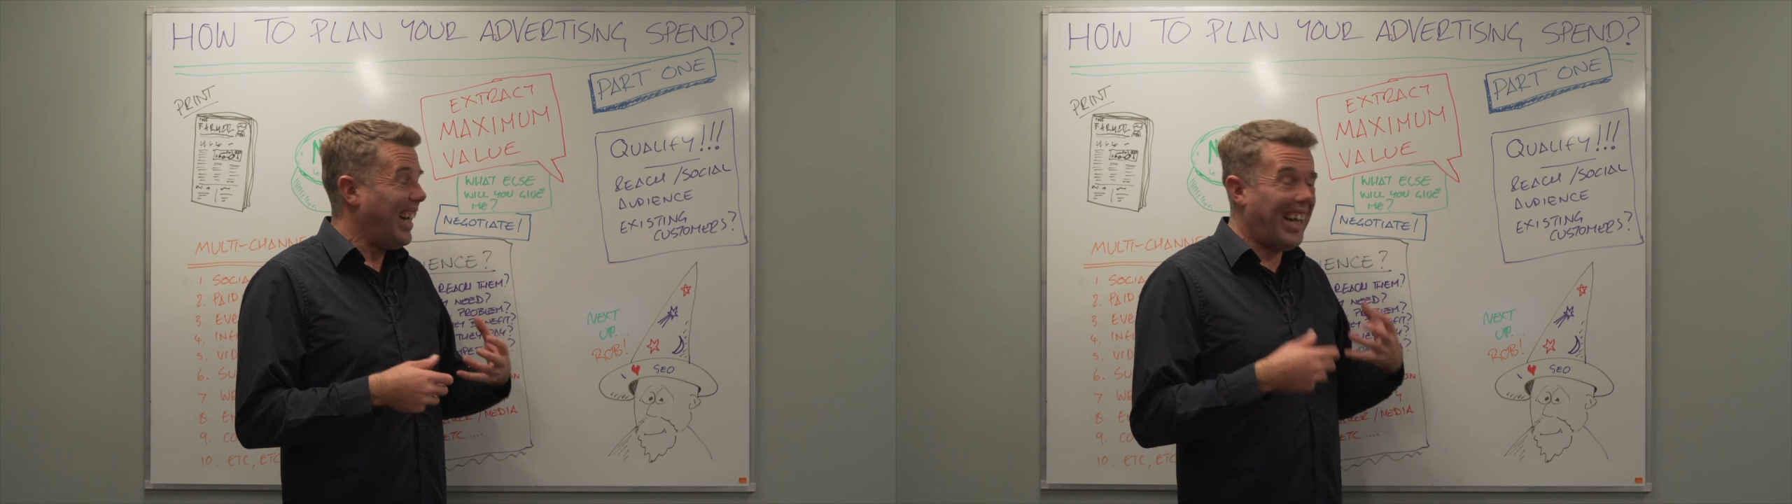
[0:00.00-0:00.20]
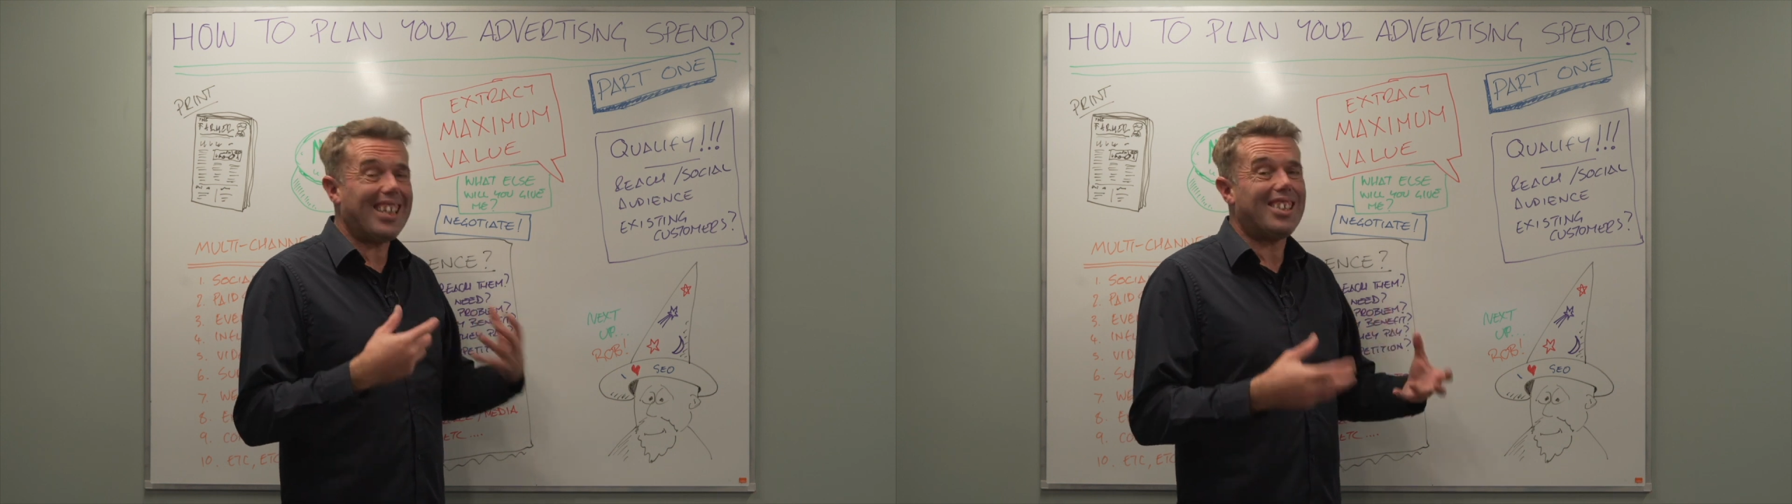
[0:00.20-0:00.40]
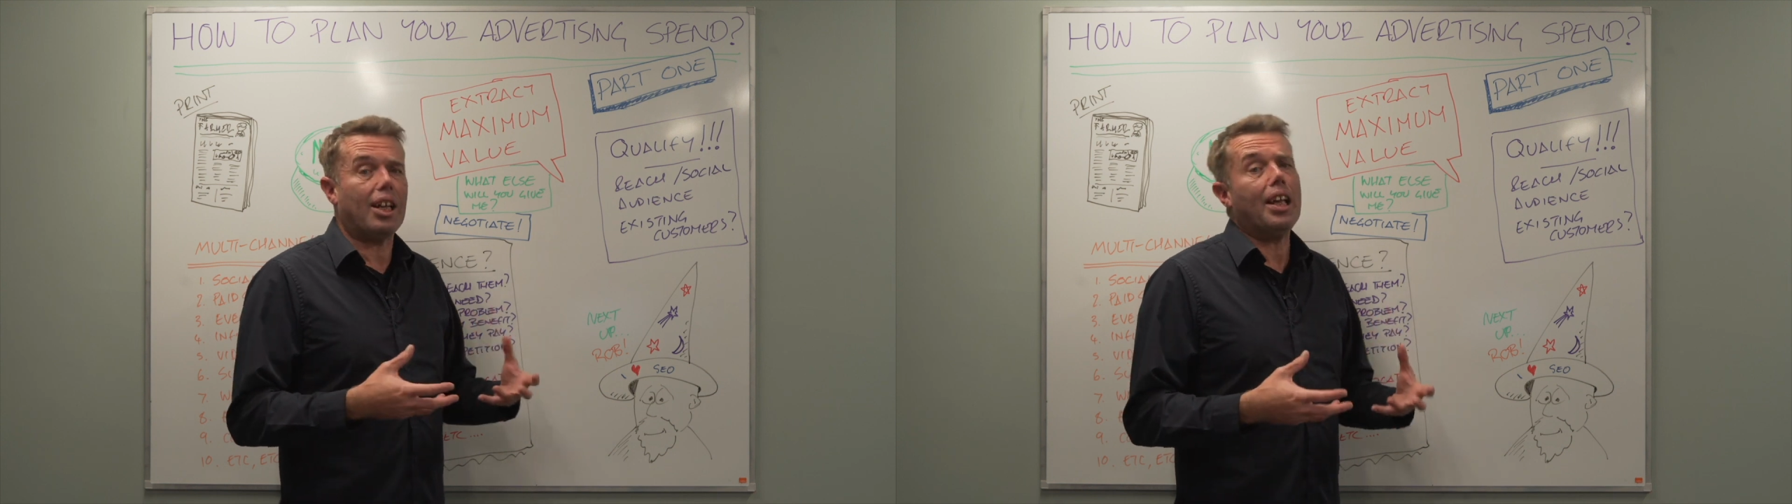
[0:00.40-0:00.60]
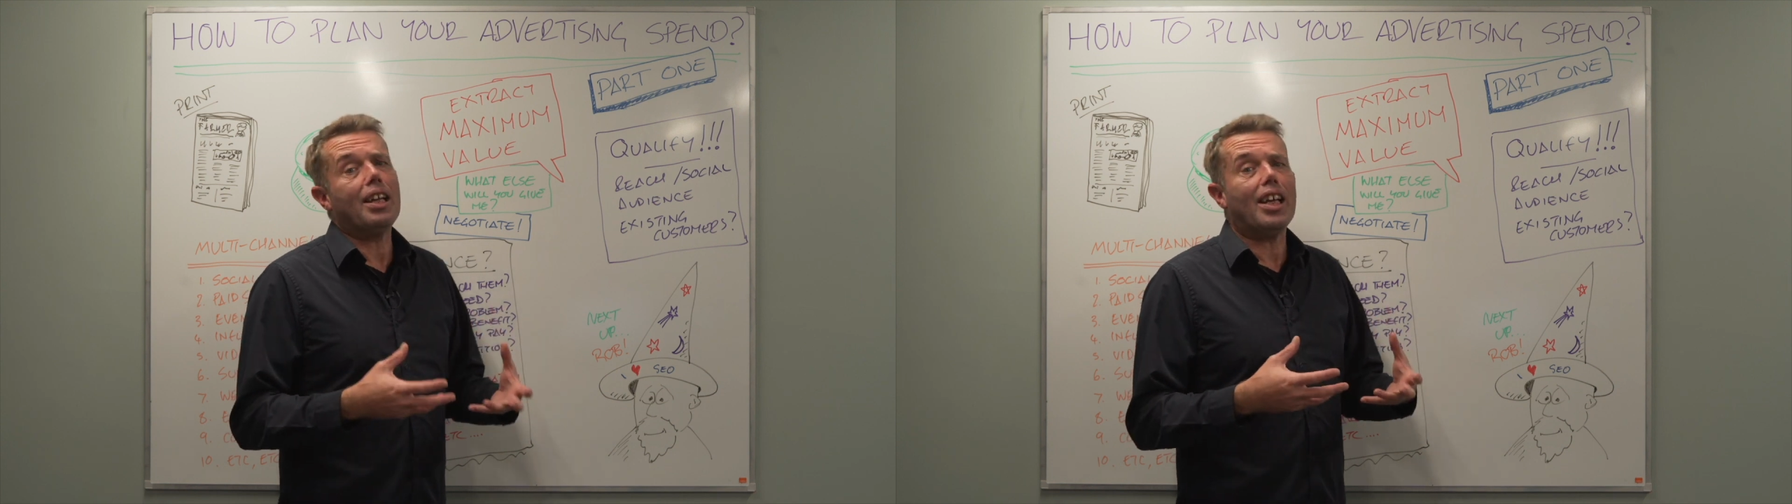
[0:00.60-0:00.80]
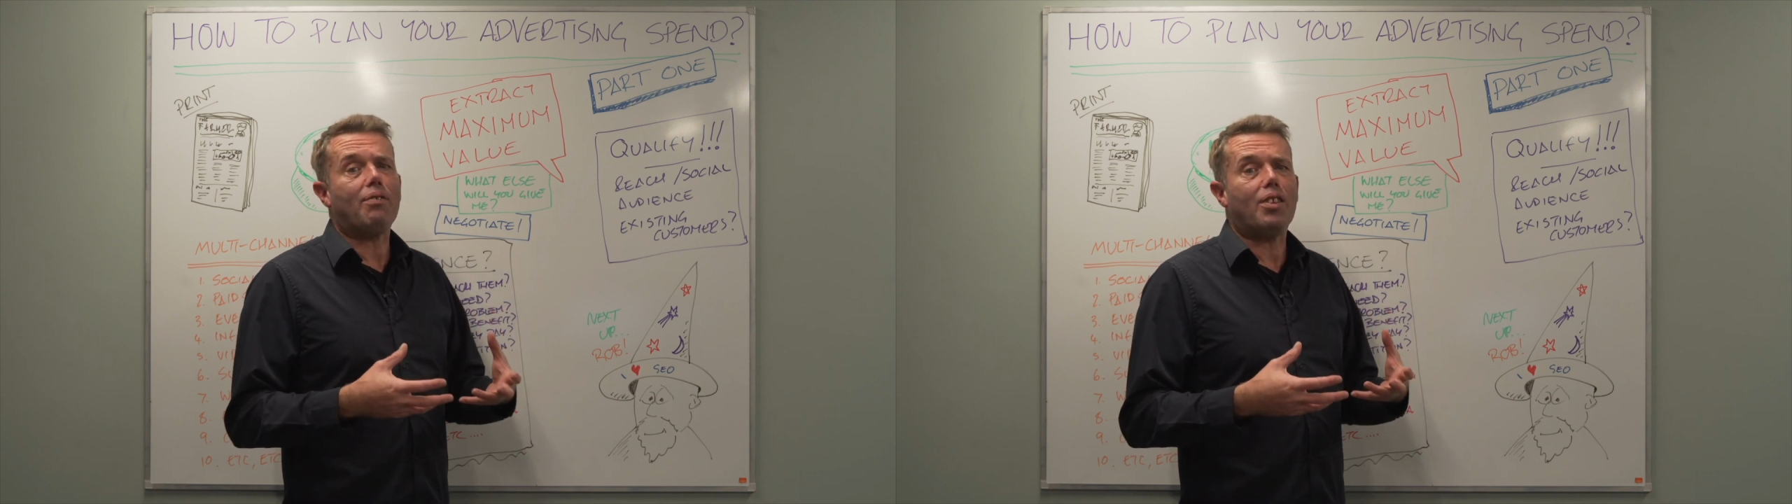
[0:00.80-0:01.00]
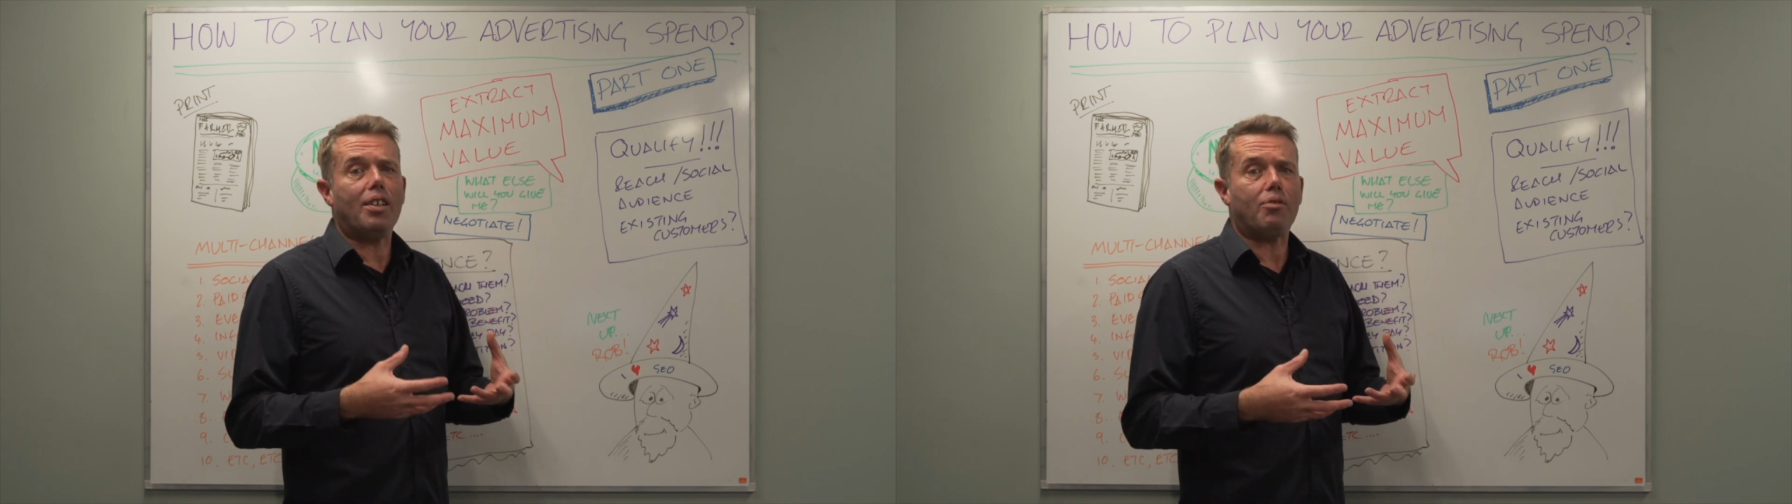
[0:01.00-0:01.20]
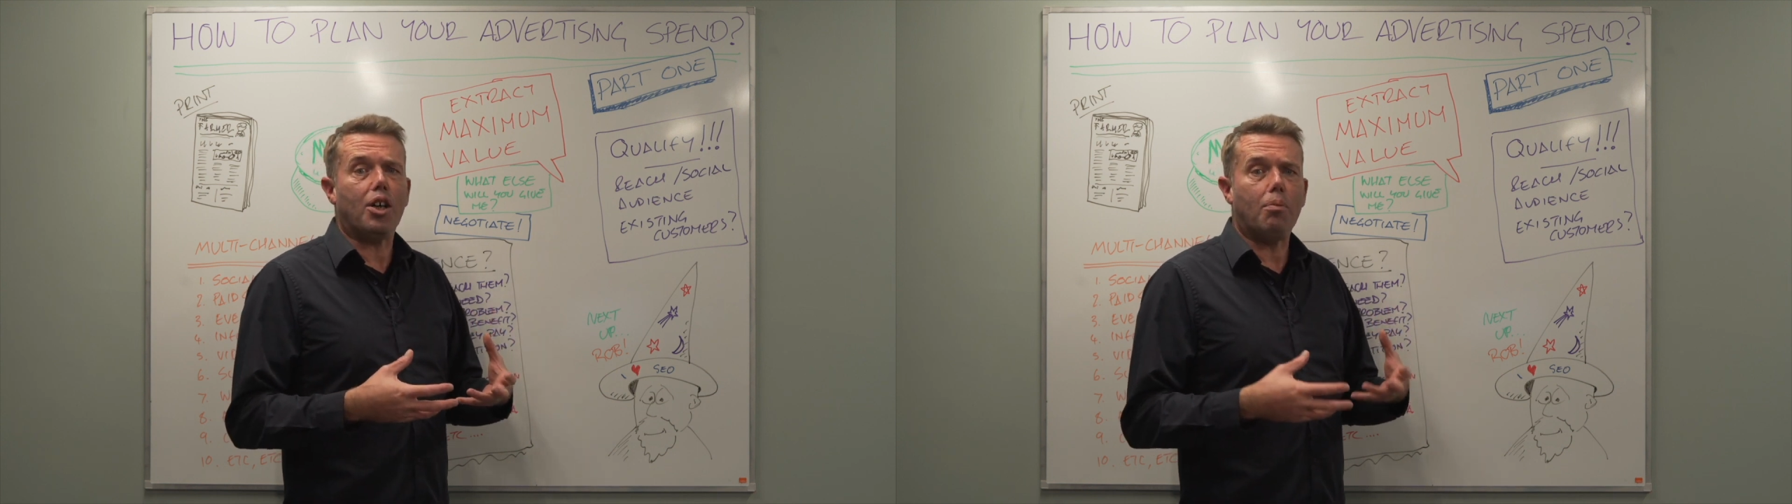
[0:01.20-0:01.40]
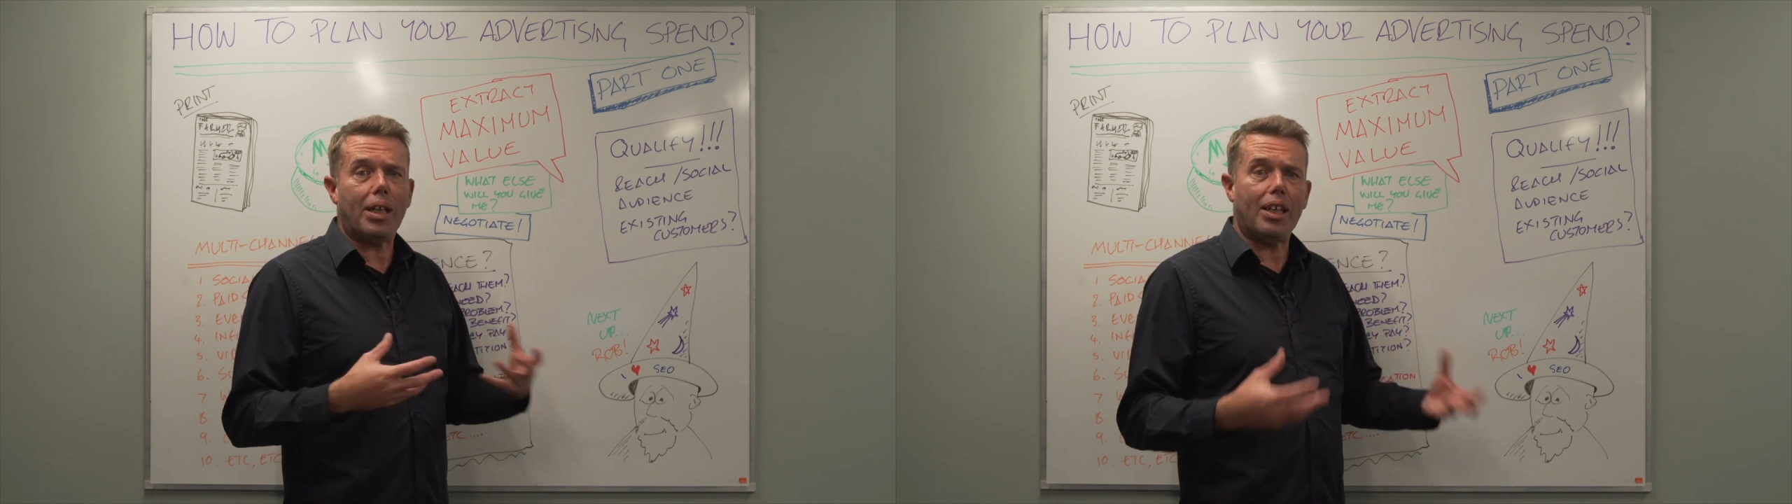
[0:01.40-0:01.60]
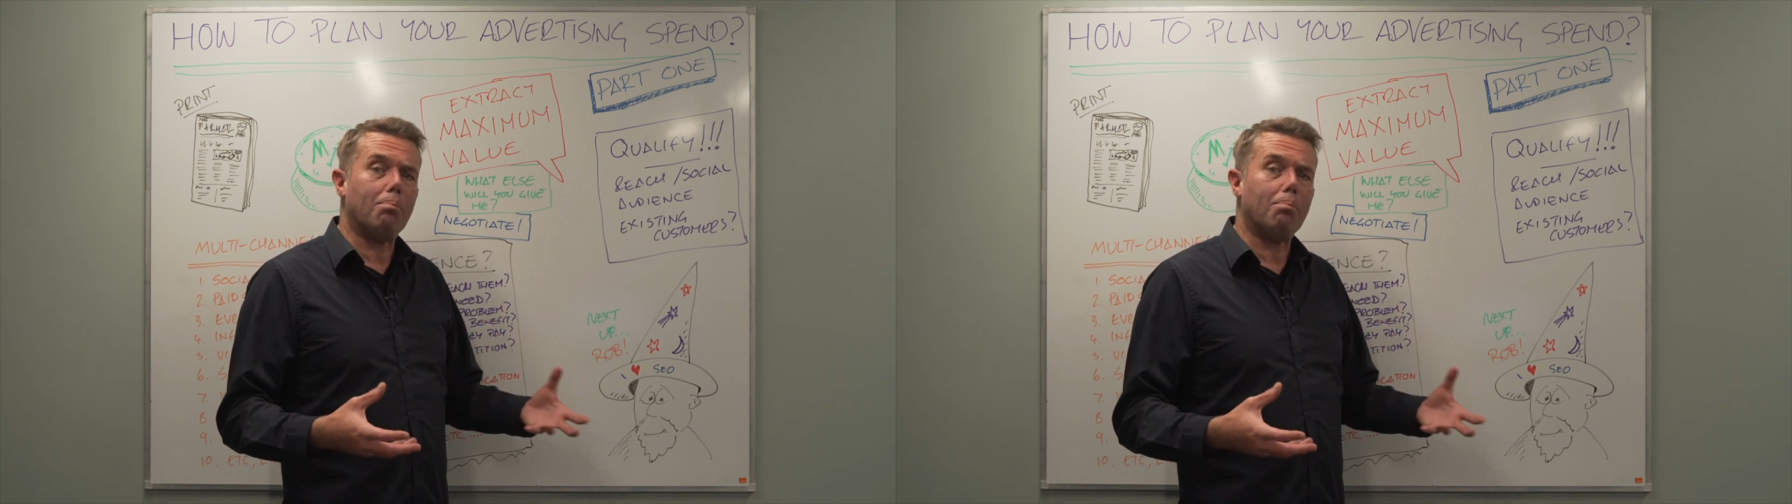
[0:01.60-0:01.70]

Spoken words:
actually if they've got a big